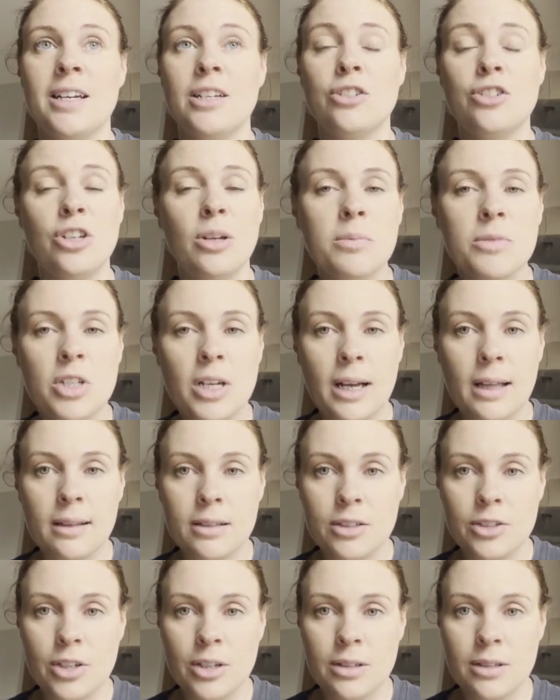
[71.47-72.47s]
gym
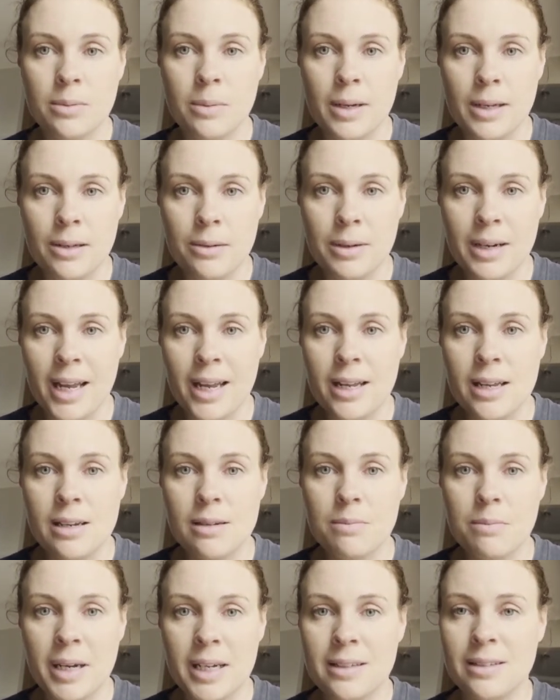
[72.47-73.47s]
challenges where you would eat
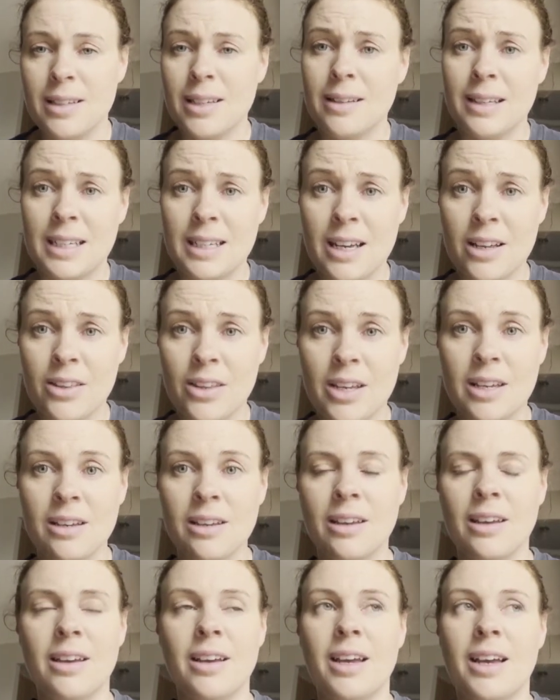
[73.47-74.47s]
basically
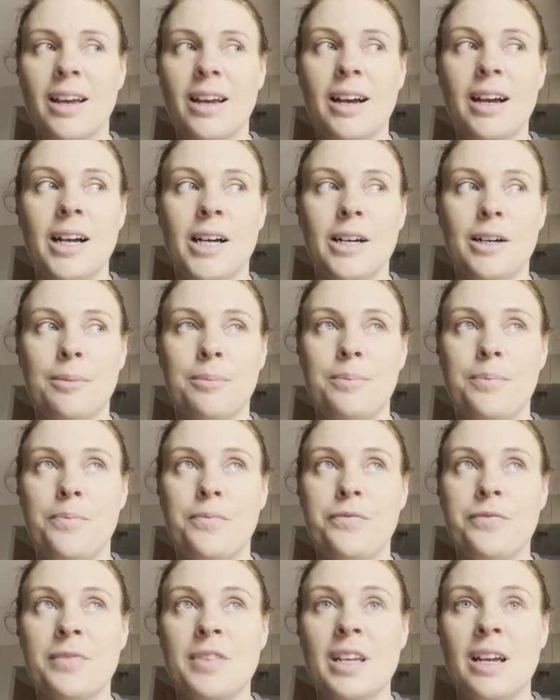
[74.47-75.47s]
nothing.
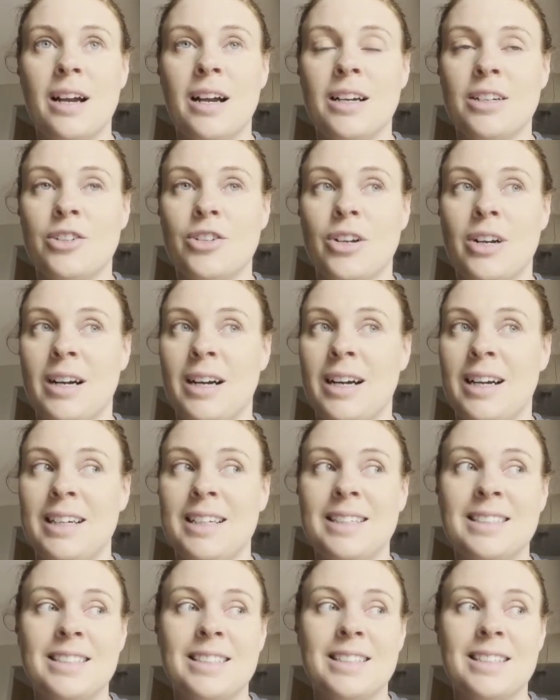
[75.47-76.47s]
I
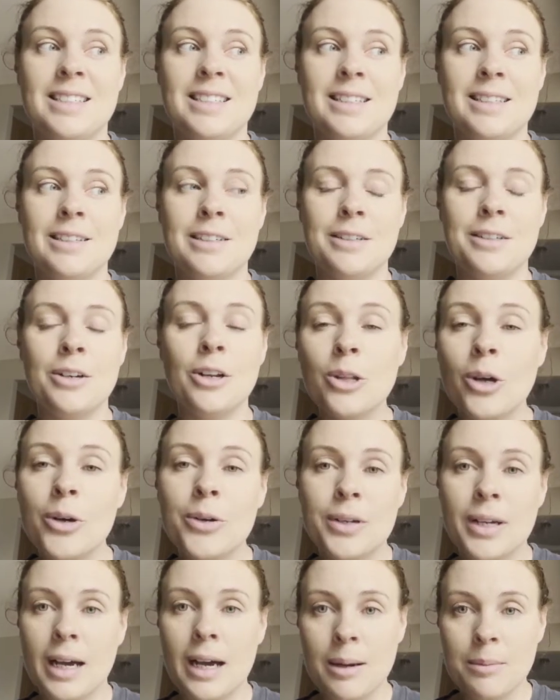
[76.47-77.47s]
tried
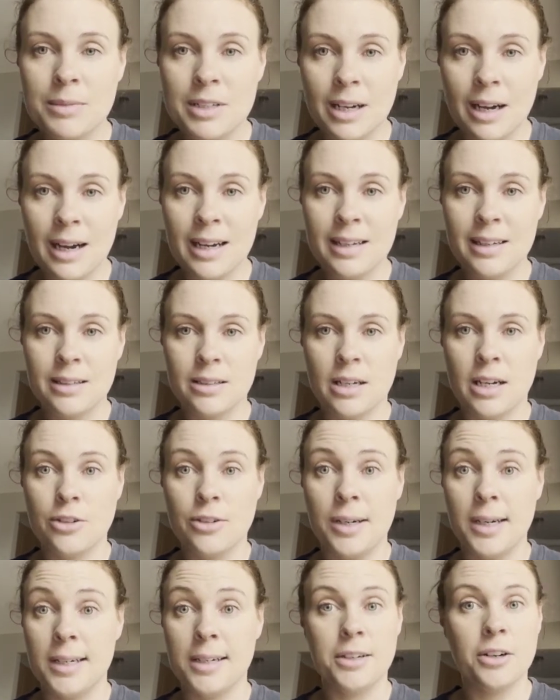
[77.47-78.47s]
low carb diets. I
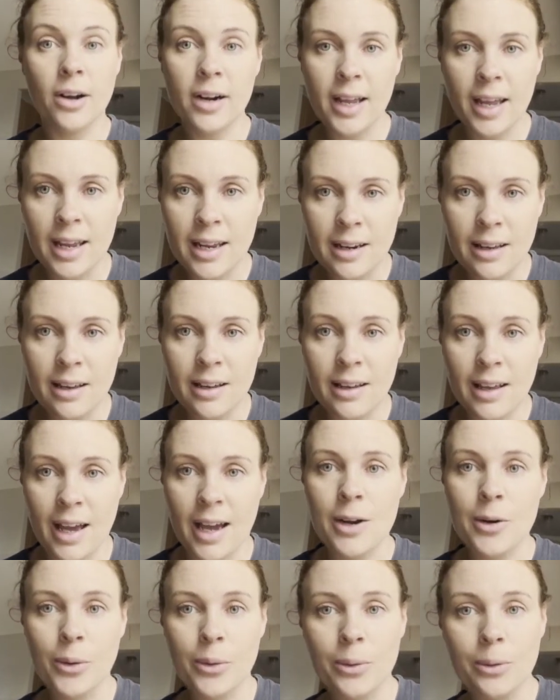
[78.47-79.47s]
tried not eating
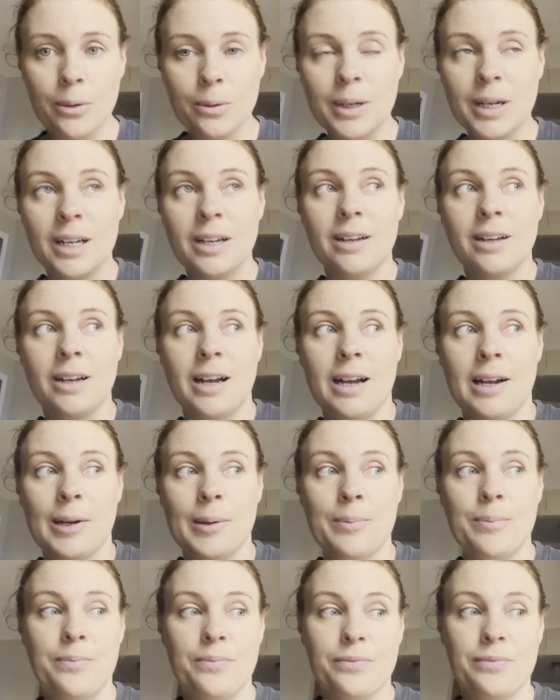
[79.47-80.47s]
at all.
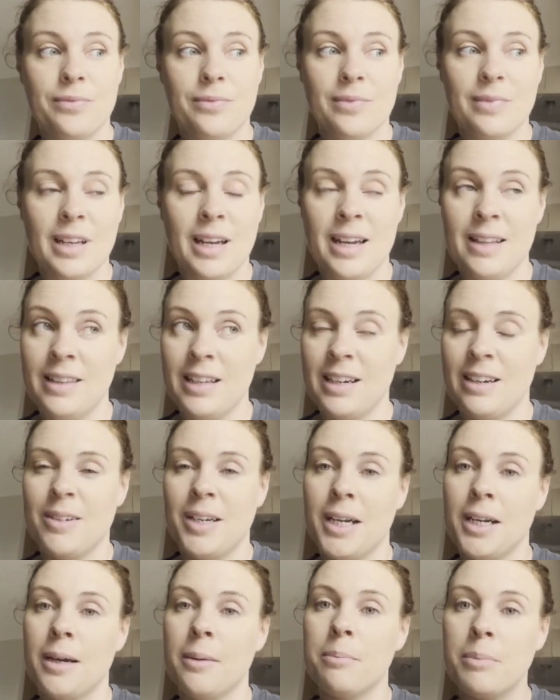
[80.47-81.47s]
And then I would
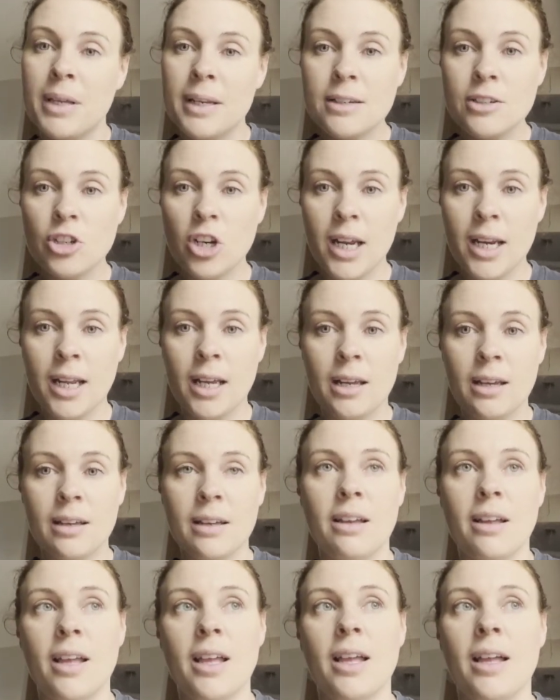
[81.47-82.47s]
end up binge
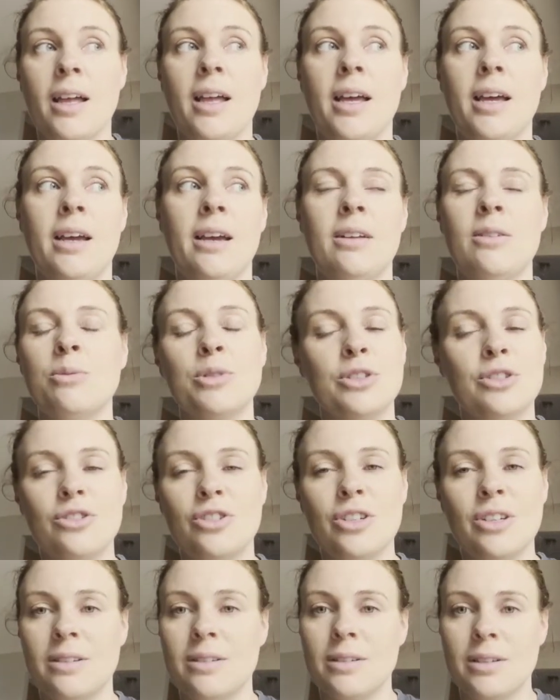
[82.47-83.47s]
eating and it was
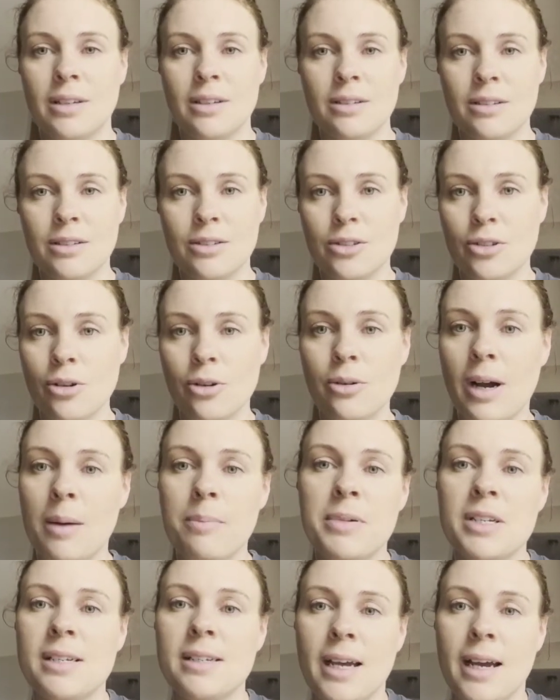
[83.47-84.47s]
just so
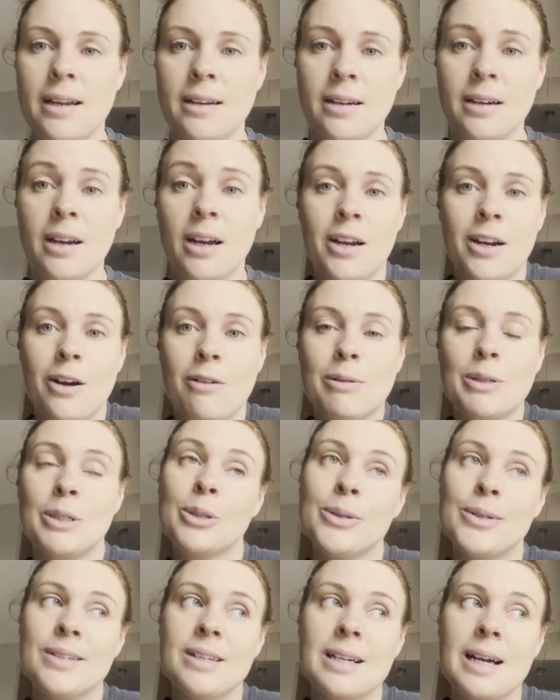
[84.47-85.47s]
up and down, and I would
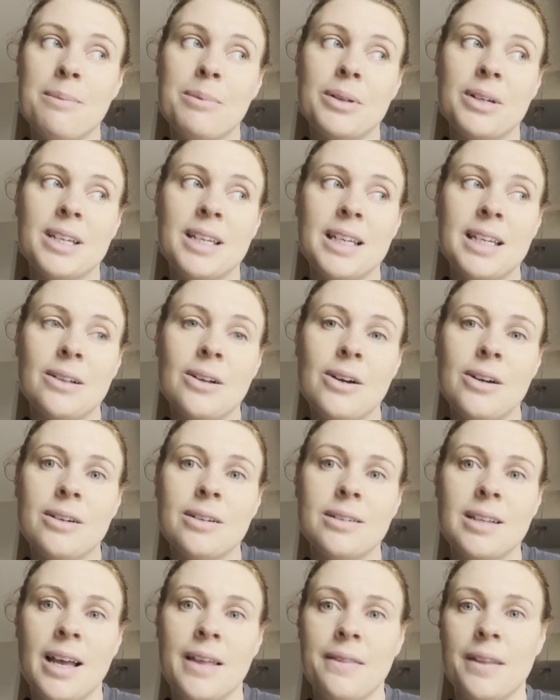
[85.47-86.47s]
lose a couple of
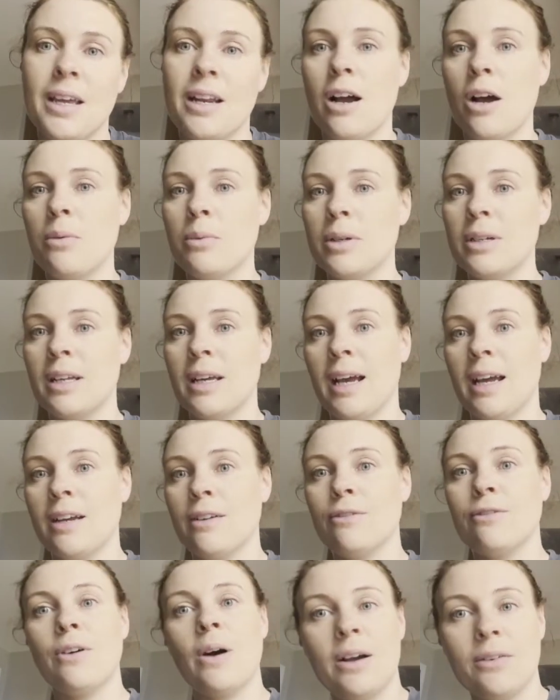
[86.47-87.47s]
kilos and then I would
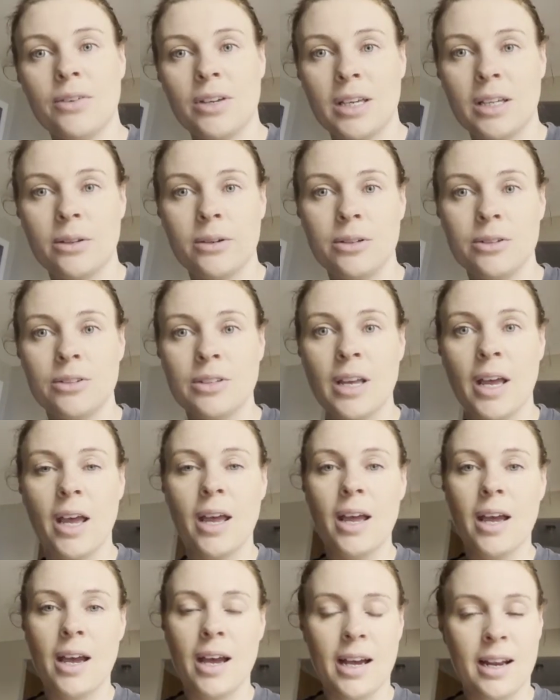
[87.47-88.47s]
gain 5 kilos,
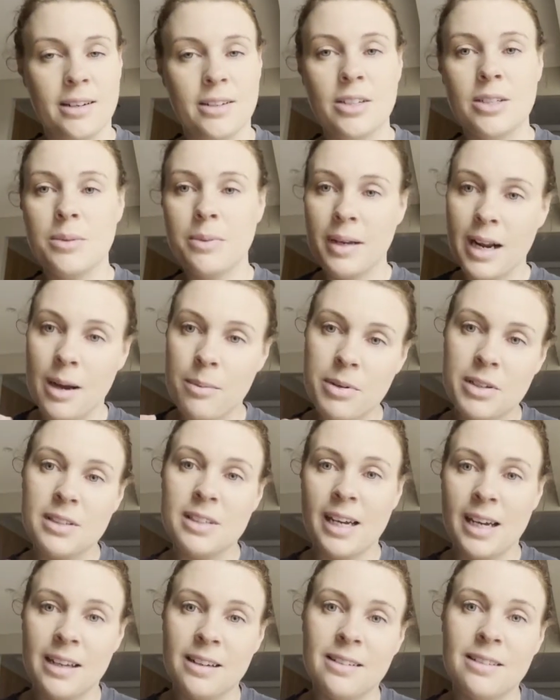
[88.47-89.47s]
and it just went up and
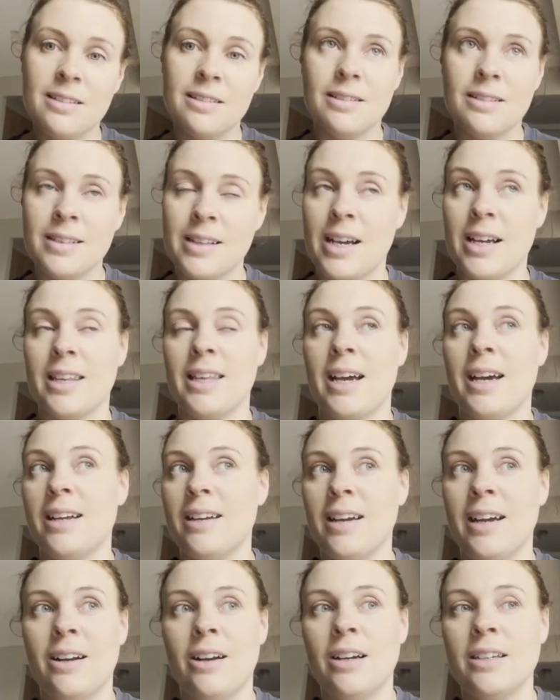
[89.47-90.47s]
down like
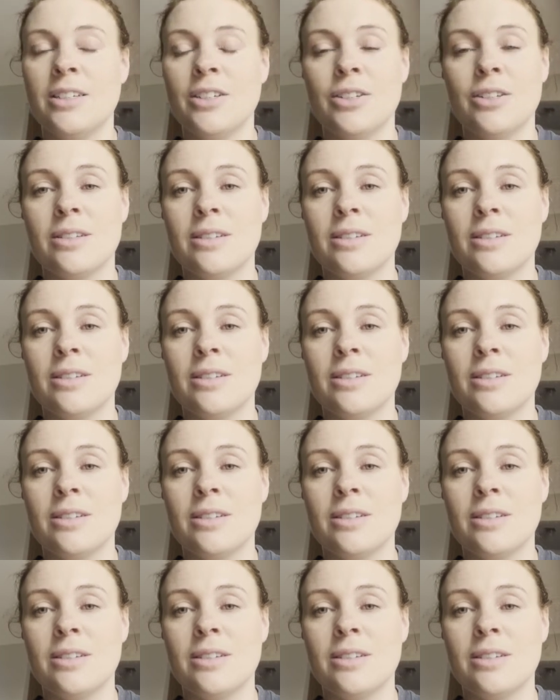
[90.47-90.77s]
that. And I'd